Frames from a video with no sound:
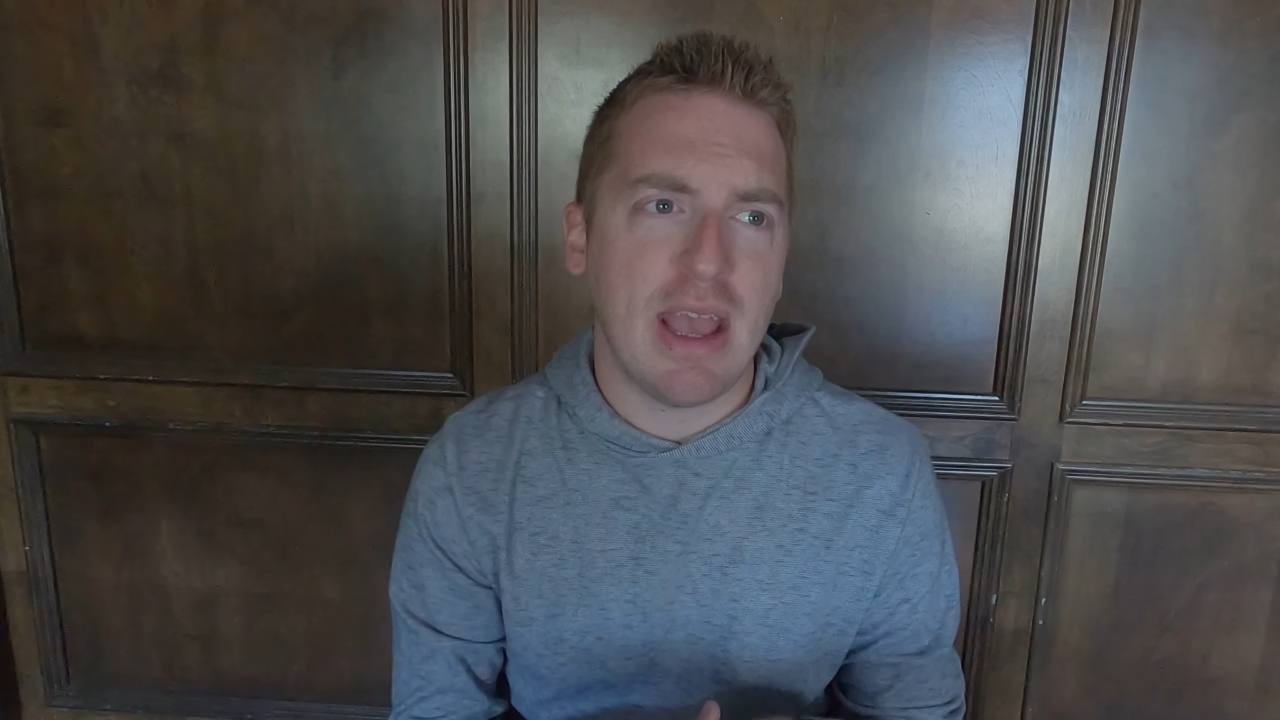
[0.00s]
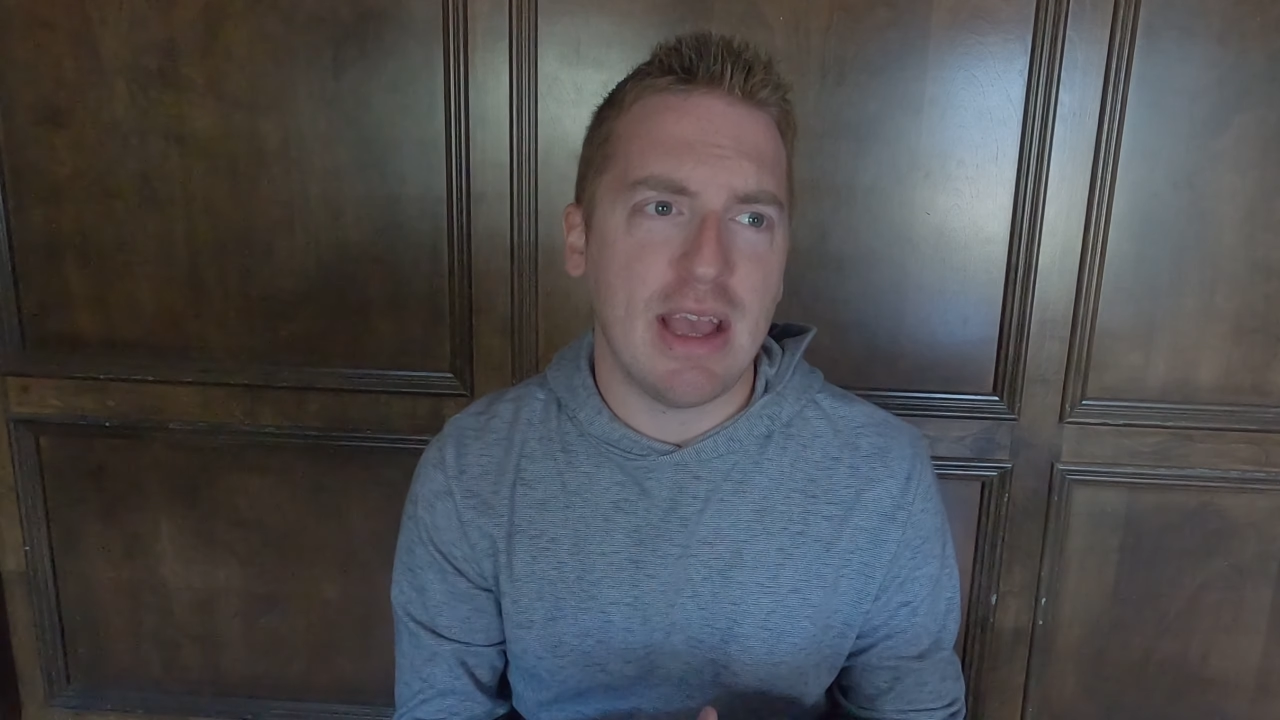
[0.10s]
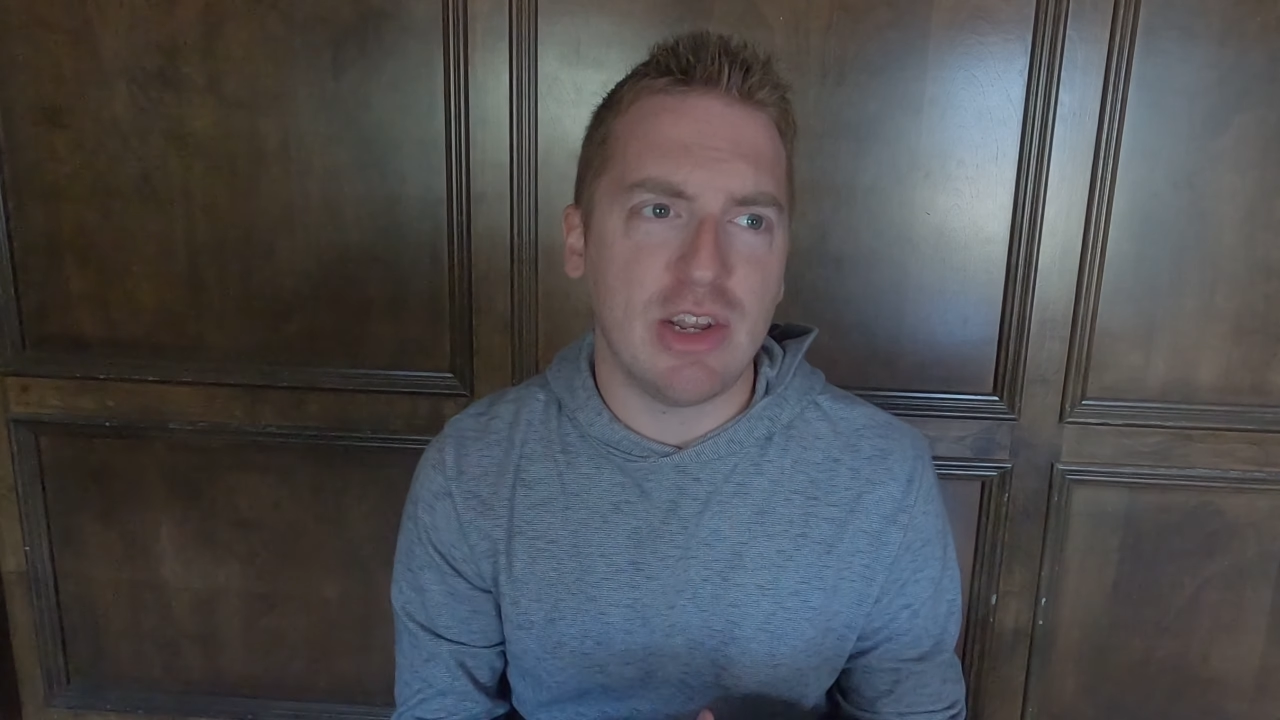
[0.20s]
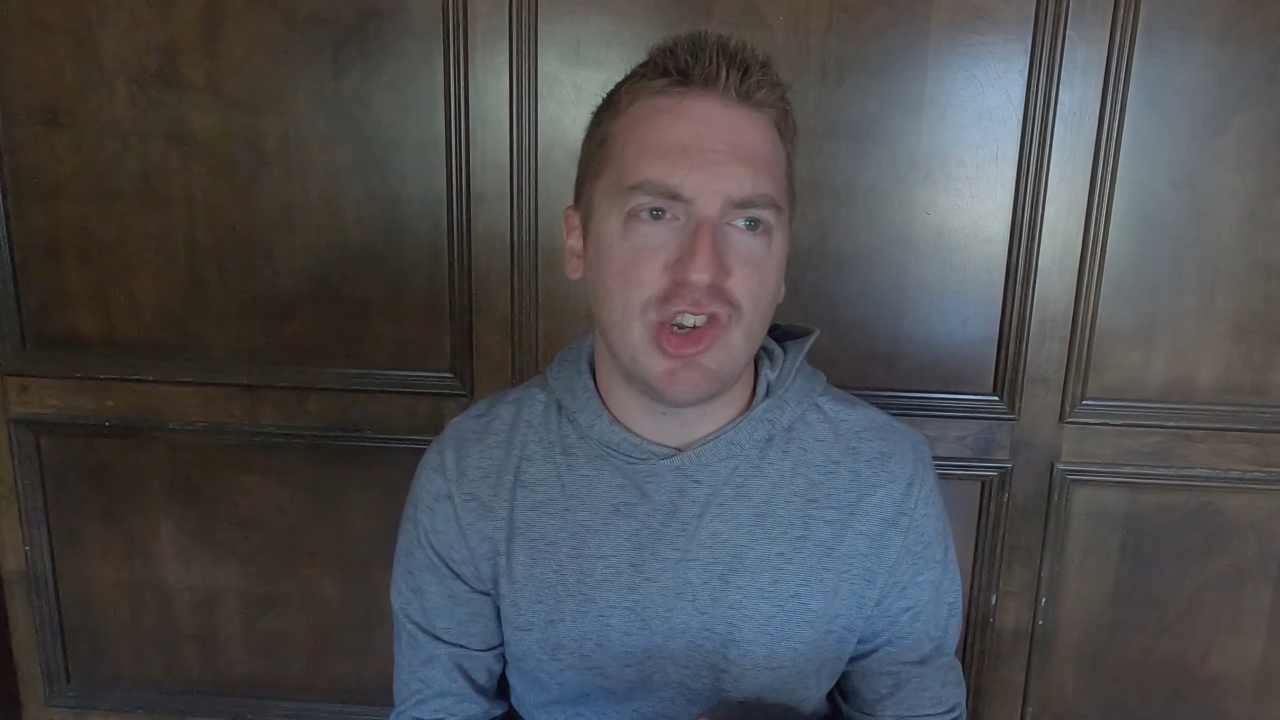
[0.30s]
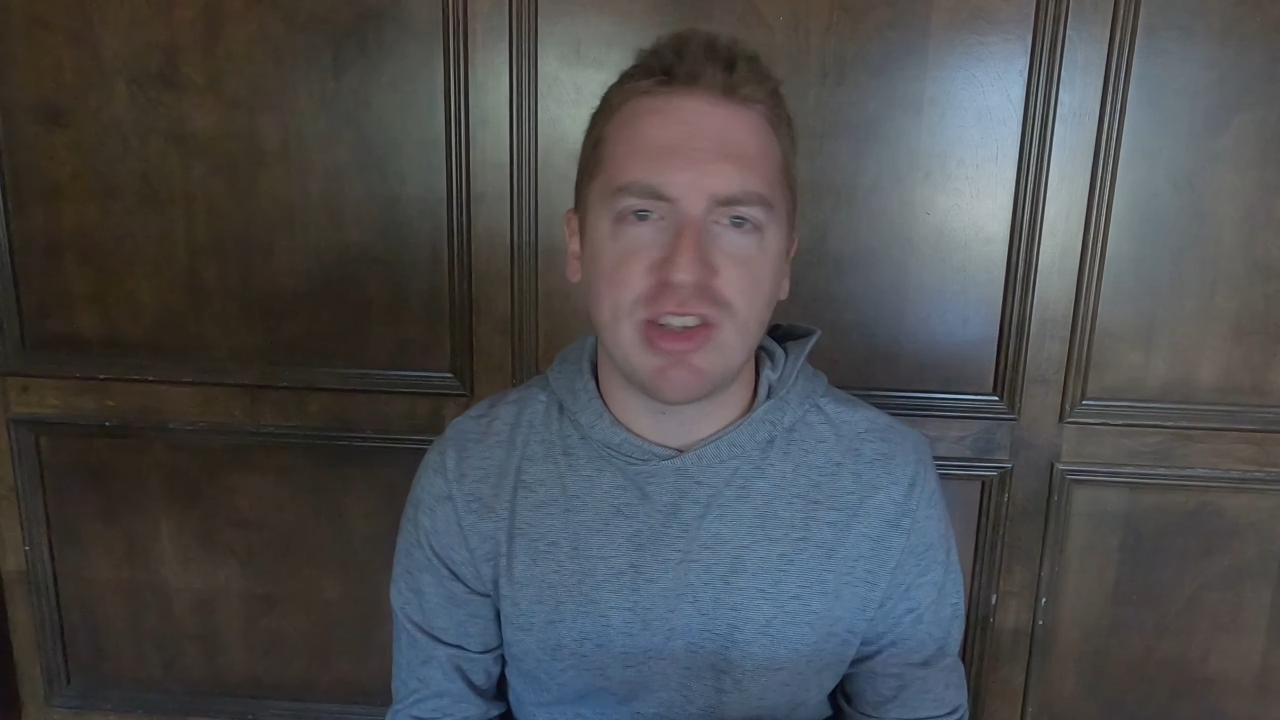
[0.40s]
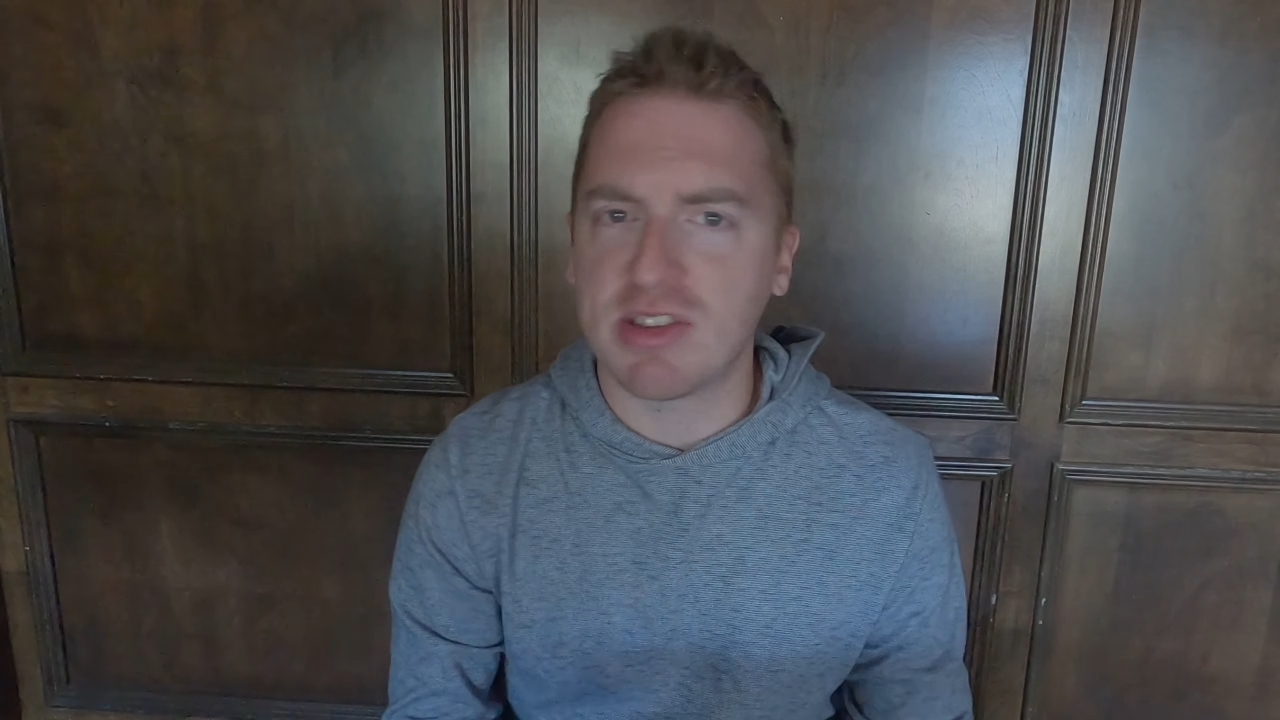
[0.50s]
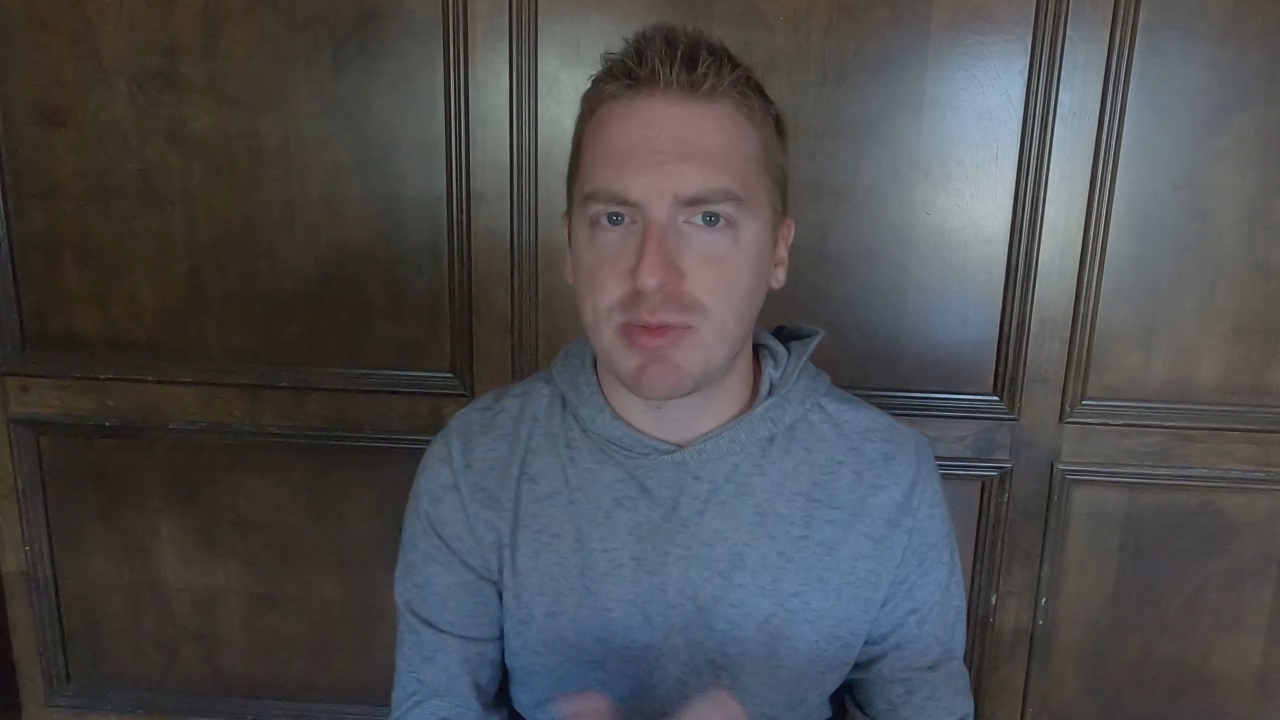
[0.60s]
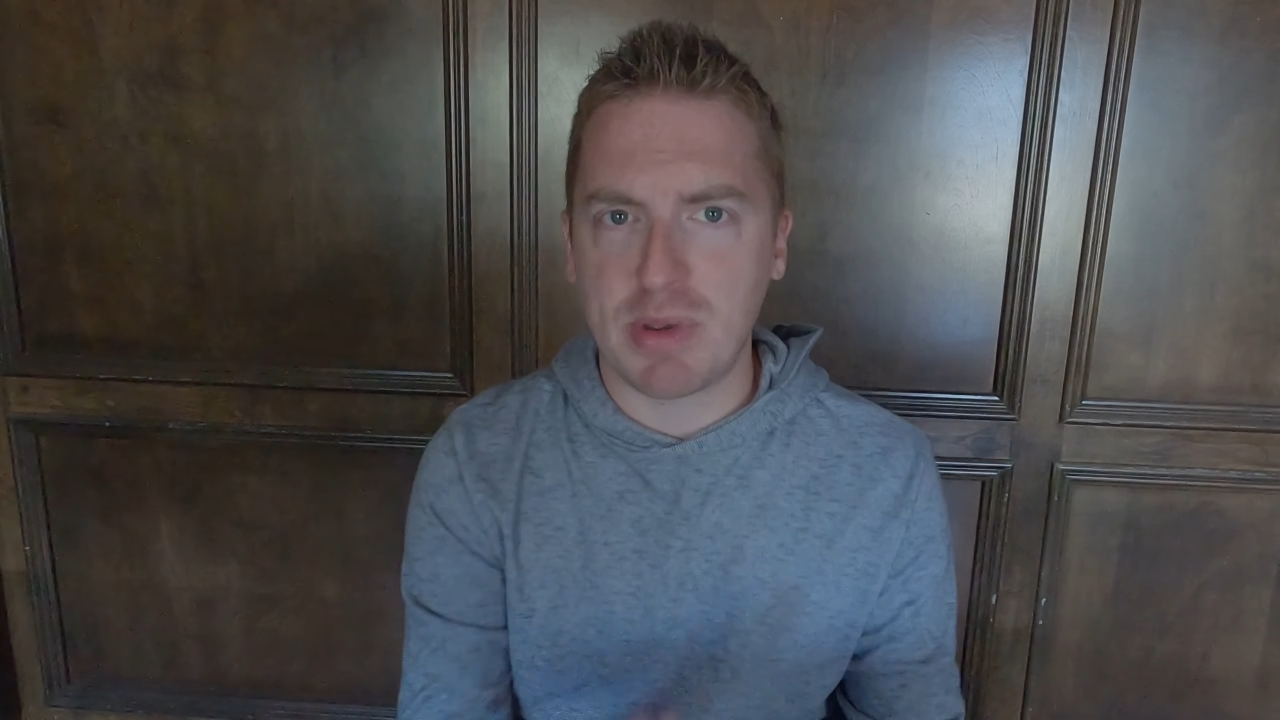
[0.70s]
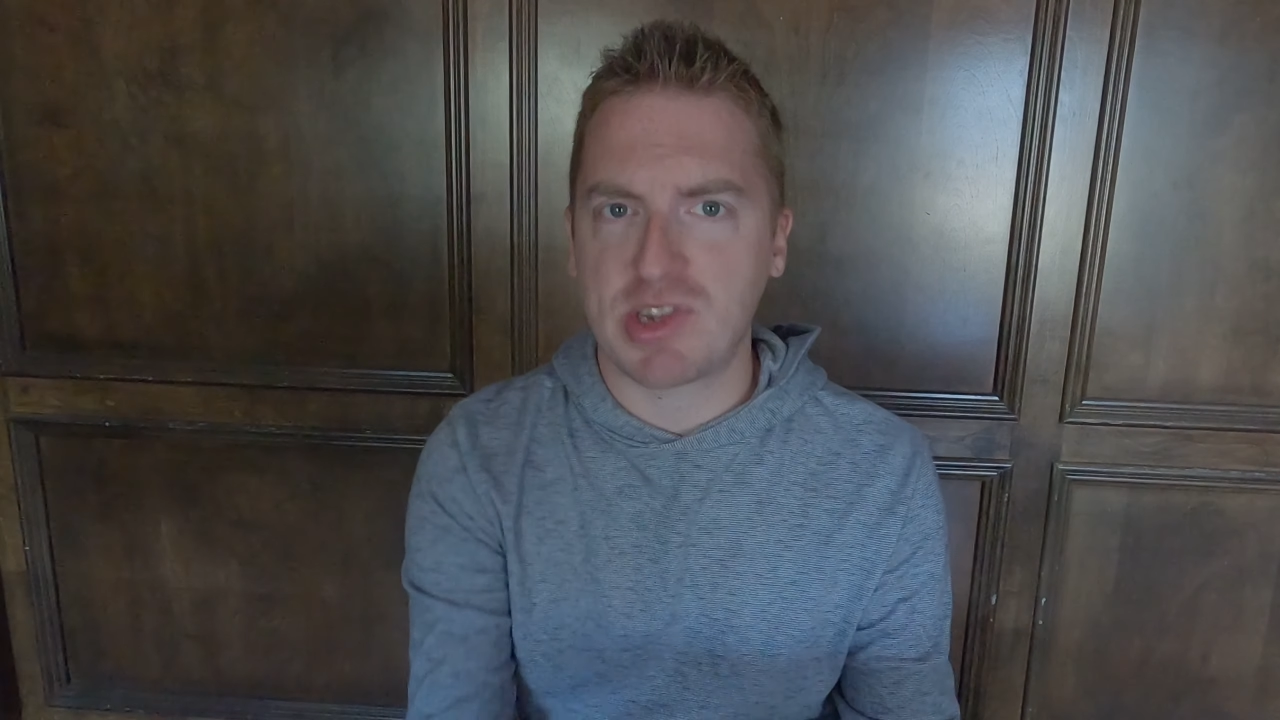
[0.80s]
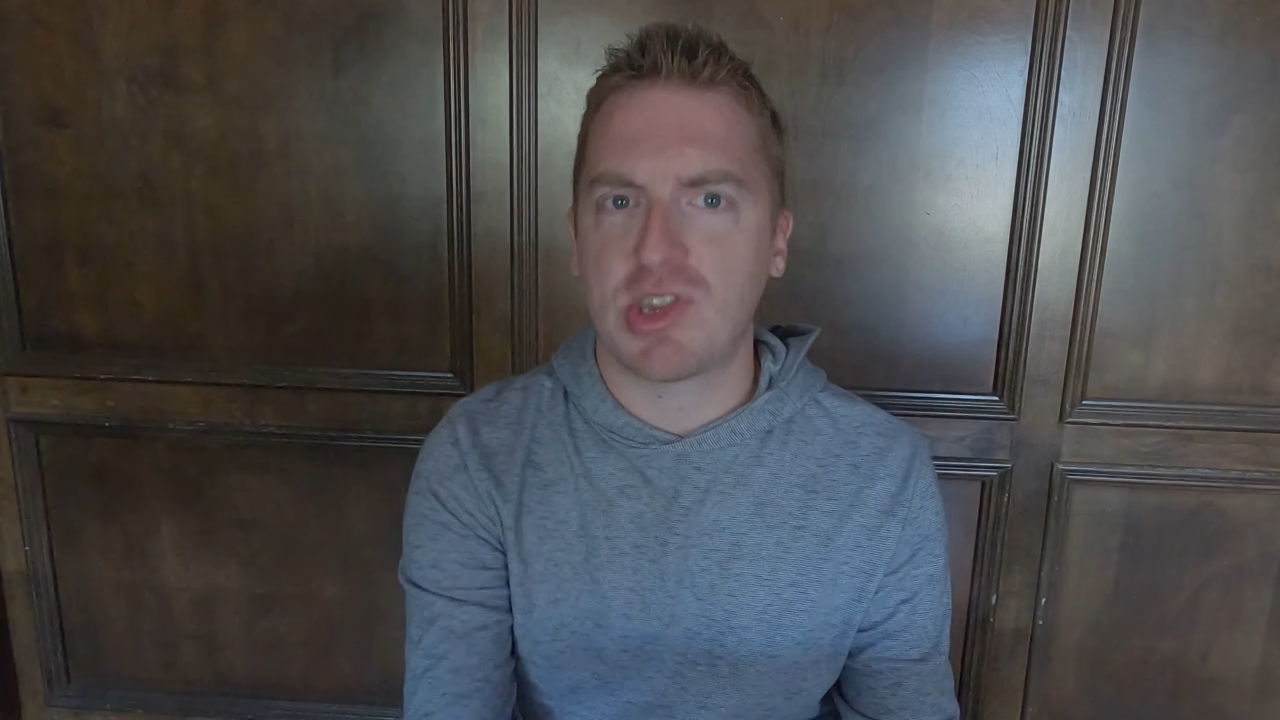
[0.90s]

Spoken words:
and Jesus speaks